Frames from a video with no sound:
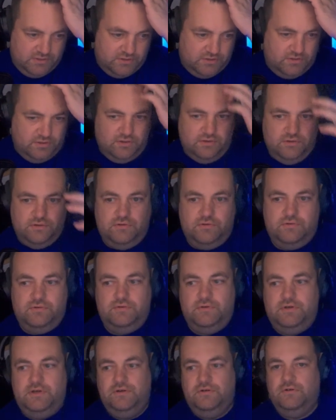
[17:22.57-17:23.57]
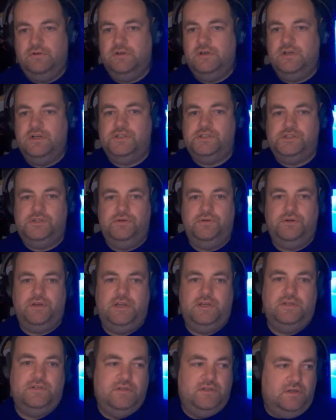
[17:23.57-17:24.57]
so in order to
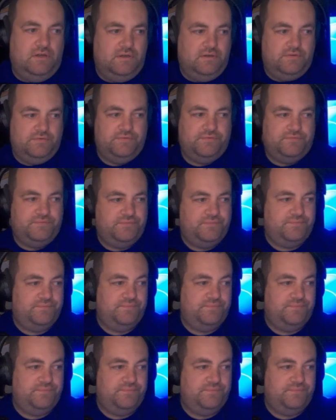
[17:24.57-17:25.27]
showcase off